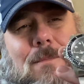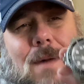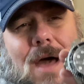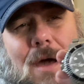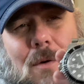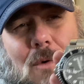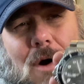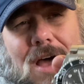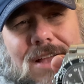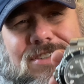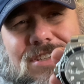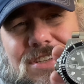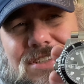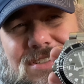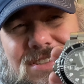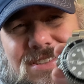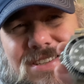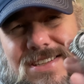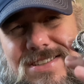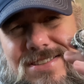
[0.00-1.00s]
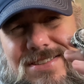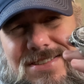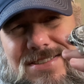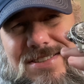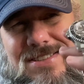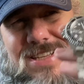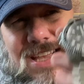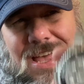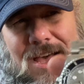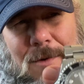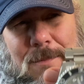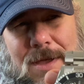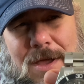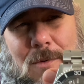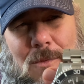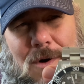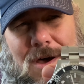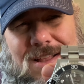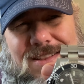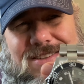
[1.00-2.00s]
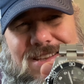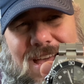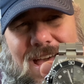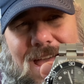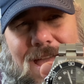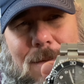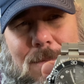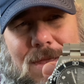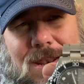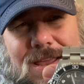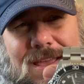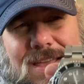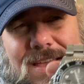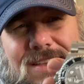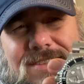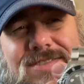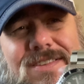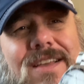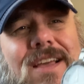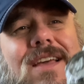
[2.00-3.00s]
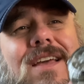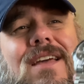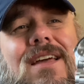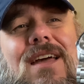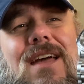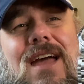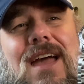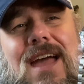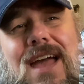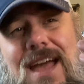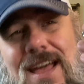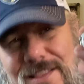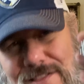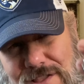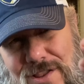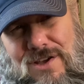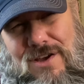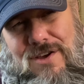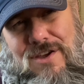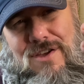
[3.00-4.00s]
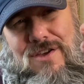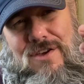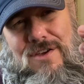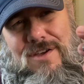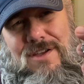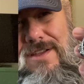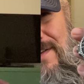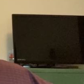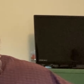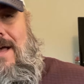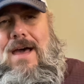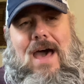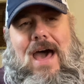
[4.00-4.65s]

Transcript: my watches to tell me what time it is and look good.